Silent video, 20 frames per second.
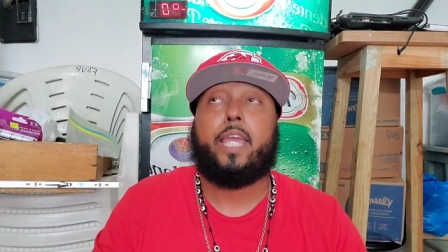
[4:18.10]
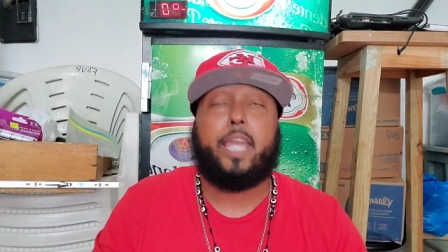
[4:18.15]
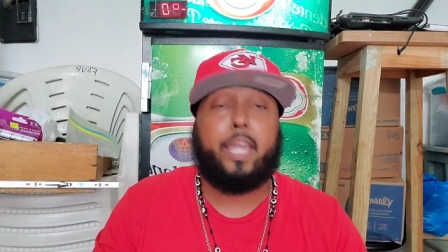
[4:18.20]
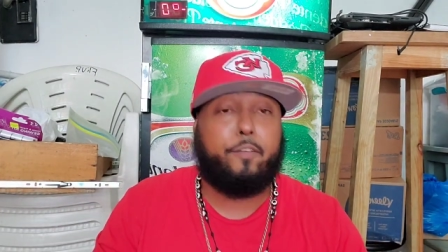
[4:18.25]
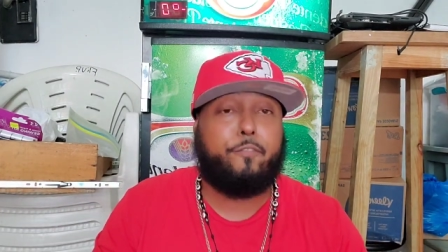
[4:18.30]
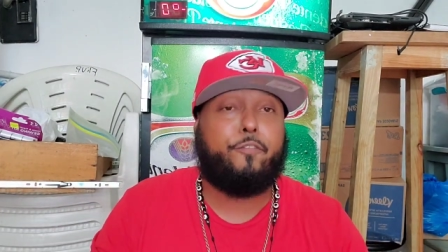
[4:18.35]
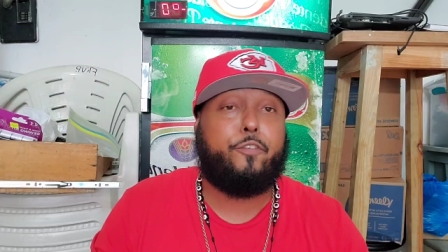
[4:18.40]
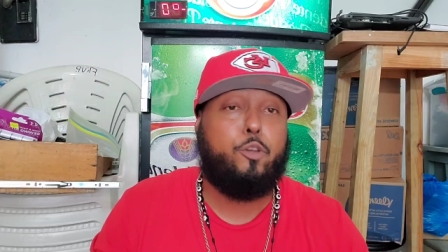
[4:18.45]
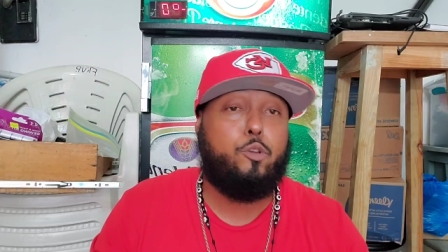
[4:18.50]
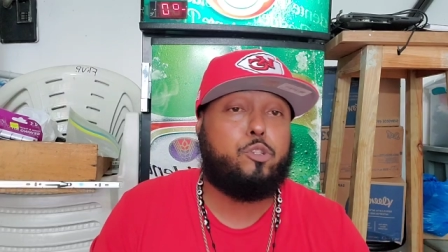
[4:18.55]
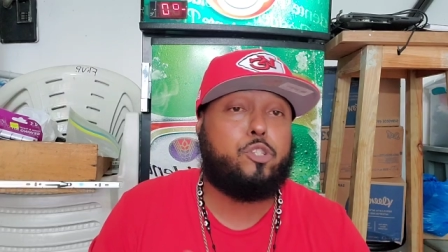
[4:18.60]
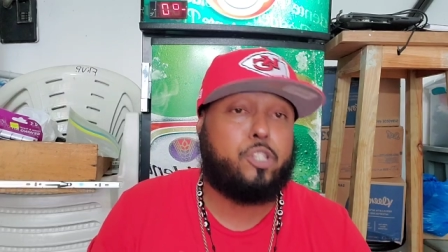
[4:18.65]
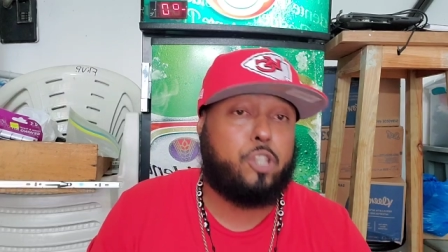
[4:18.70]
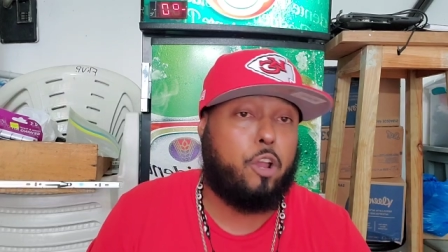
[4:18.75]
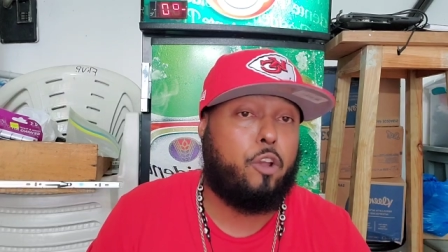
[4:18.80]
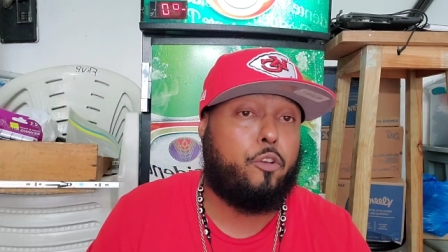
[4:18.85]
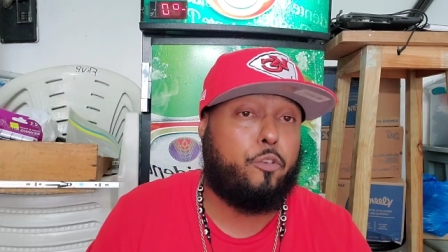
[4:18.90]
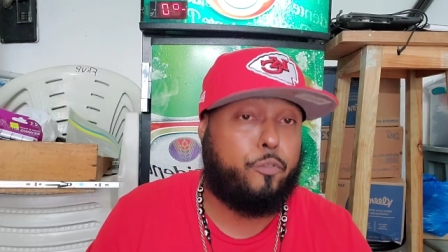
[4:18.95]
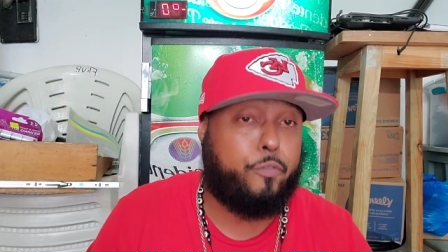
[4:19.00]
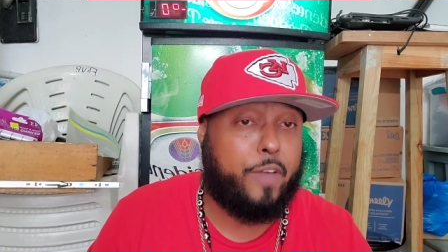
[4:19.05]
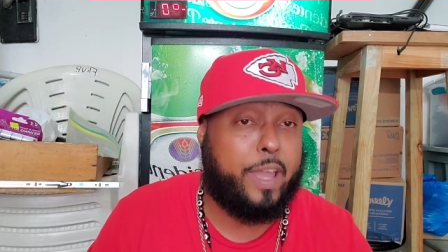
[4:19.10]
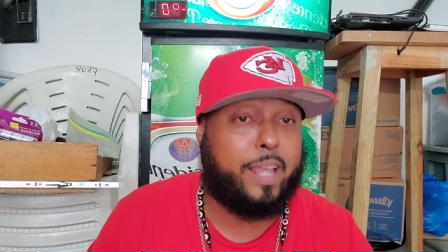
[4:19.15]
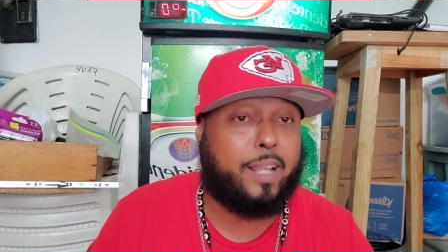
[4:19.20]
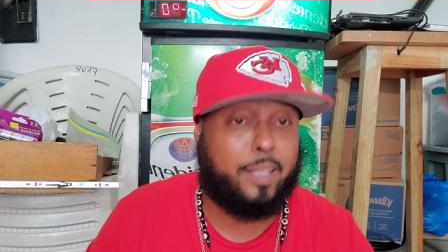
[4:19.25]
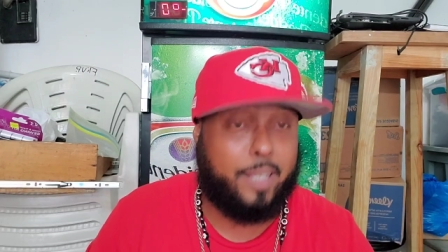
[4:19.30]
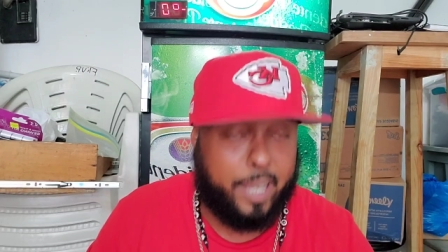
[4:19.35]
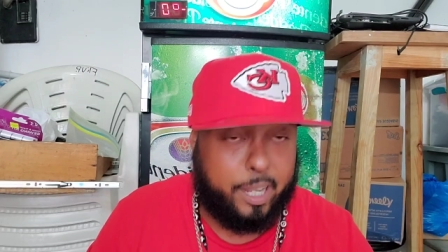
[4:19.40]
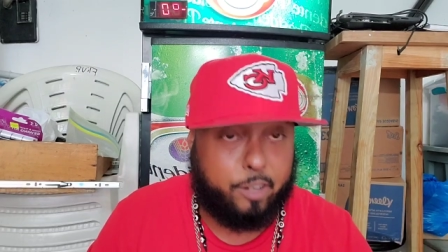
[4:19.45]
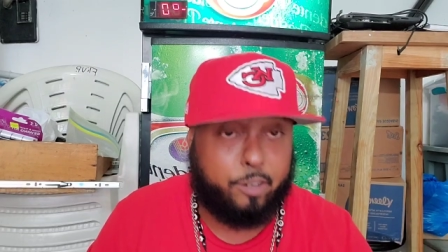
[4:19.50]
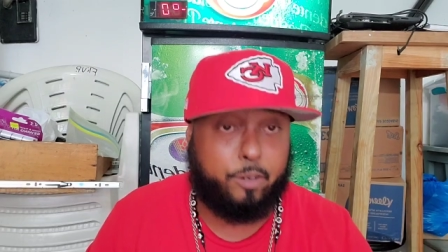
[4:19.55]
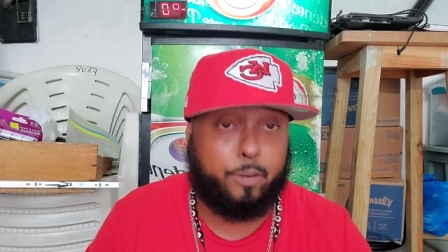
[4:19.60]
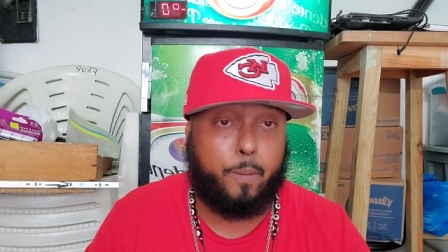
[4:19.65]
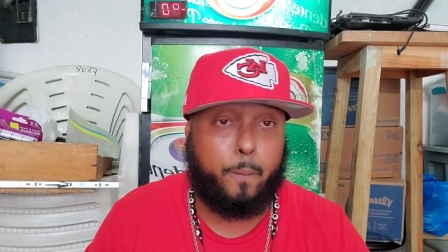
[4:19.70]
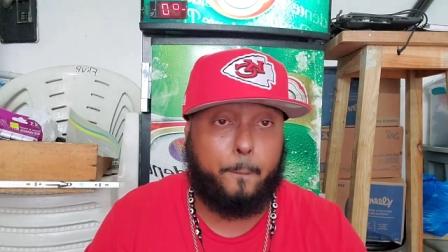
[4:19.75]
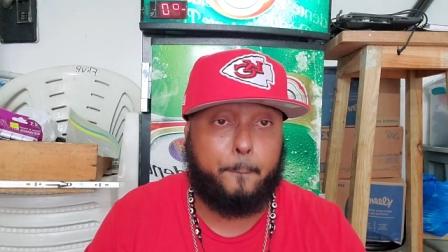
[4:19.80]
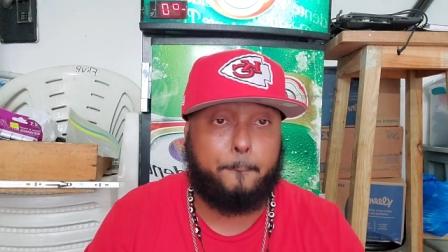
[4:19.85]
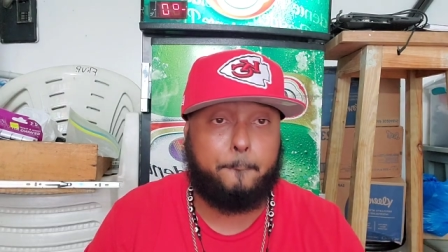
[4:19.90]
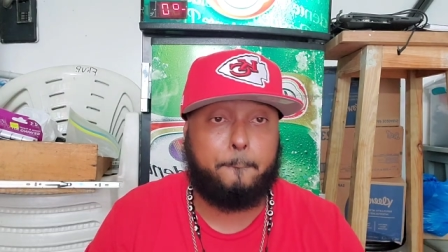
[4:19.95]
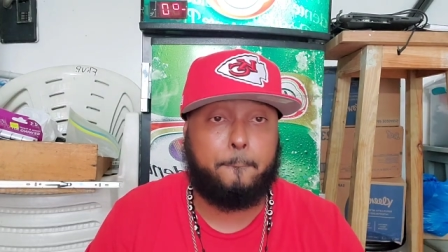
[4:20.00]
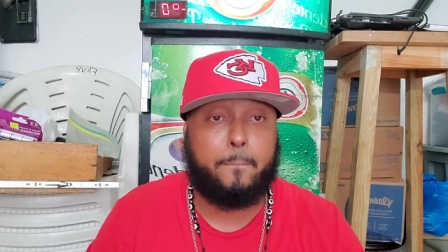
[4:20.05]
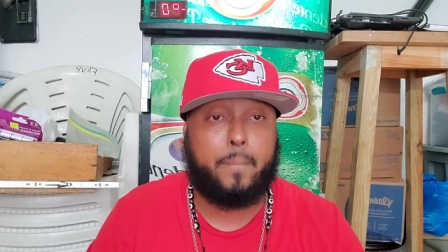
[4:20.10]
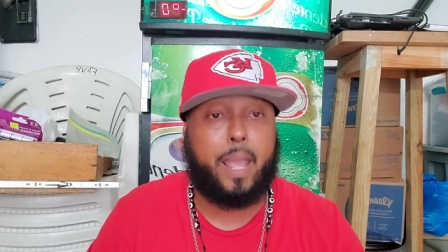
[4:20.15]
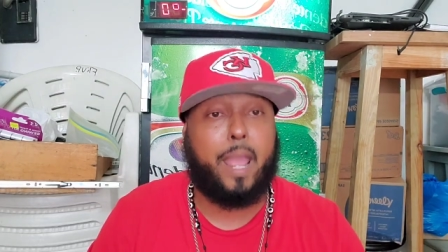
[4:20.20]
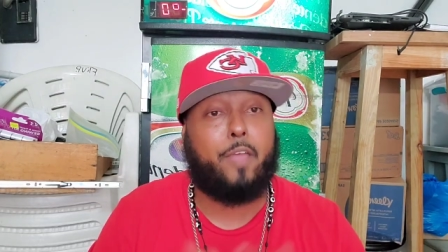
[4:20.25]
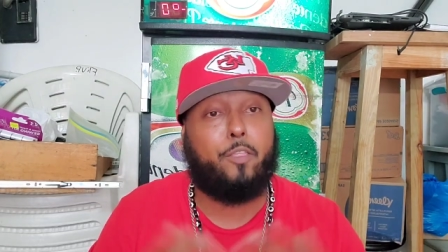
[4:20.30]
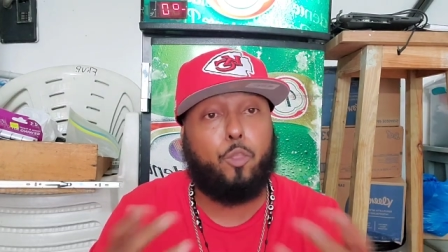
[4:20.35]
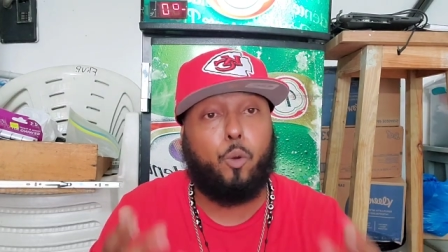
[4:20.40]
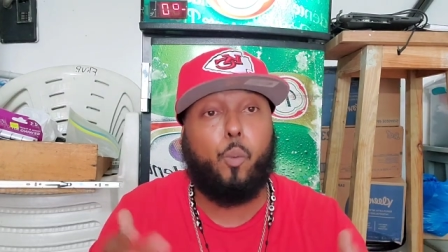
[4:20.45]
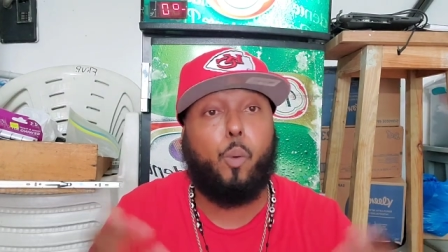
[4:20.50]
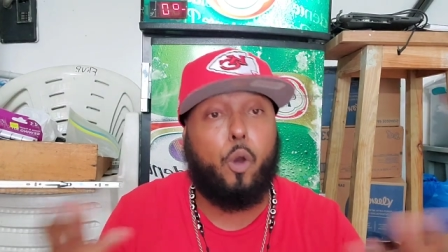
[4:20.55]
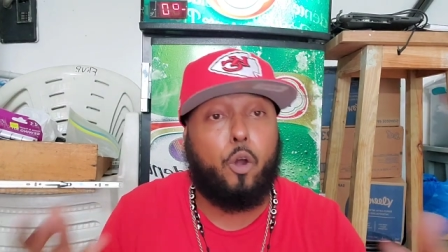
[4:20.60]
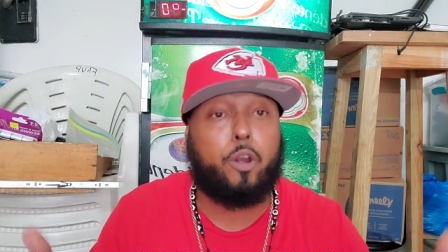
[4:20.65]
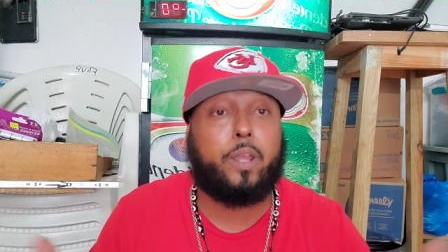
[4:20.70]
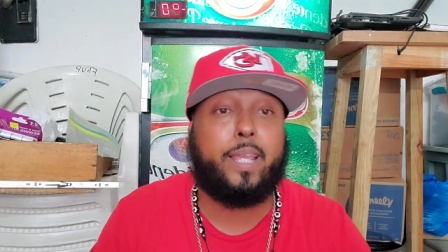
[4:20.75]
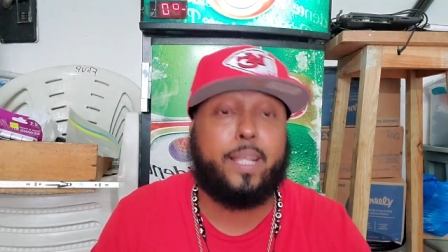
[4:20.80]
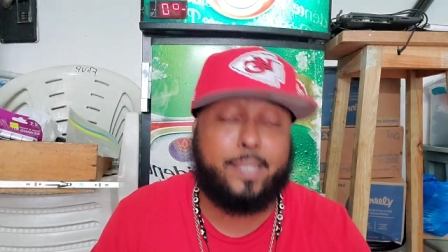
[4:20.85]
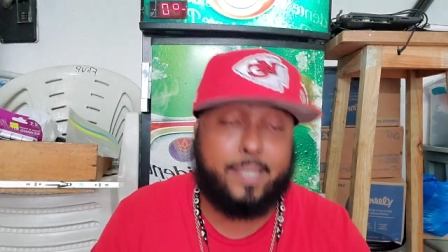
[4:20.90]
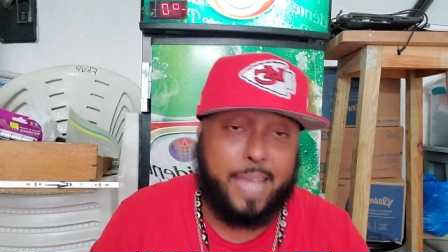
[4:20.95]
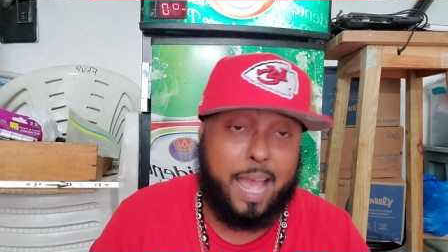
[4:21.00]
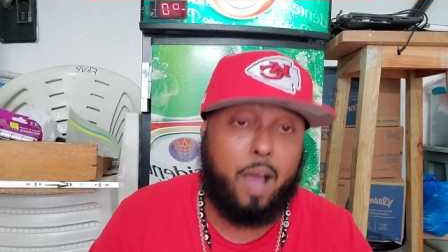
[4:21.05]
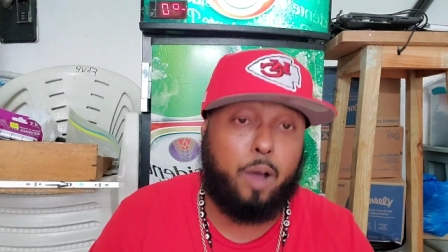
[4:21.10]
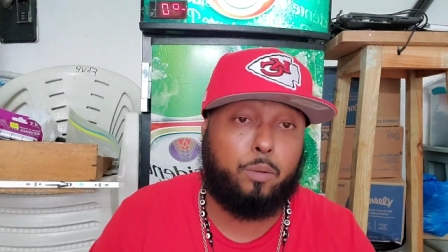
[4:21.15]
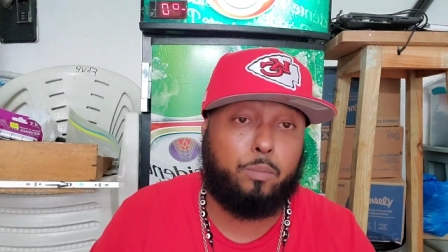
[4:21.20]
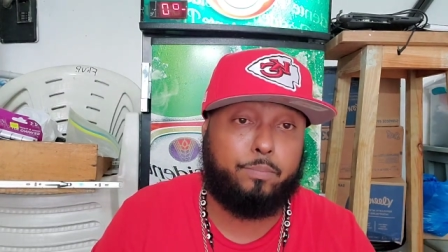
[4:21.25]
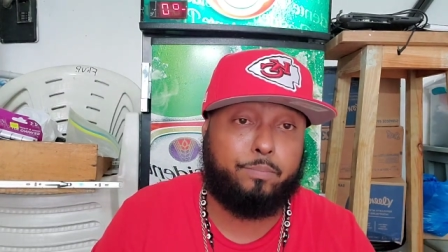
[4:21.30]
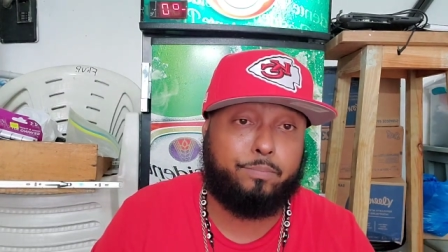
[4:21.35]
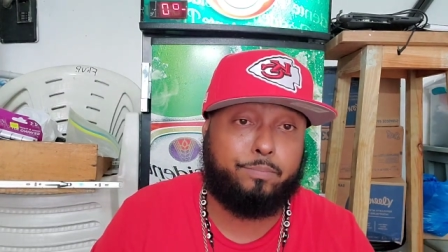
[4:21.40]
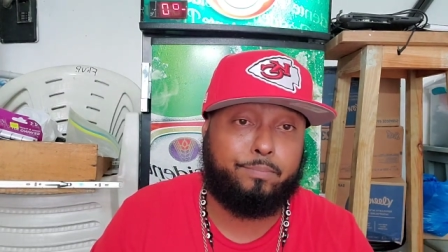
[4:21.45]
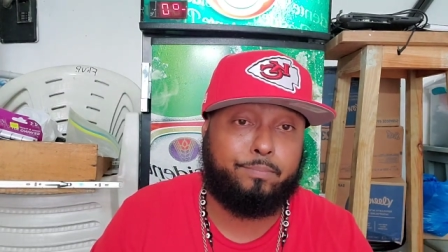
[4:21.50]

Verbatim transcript: If you serve fake liquor and the word gets out,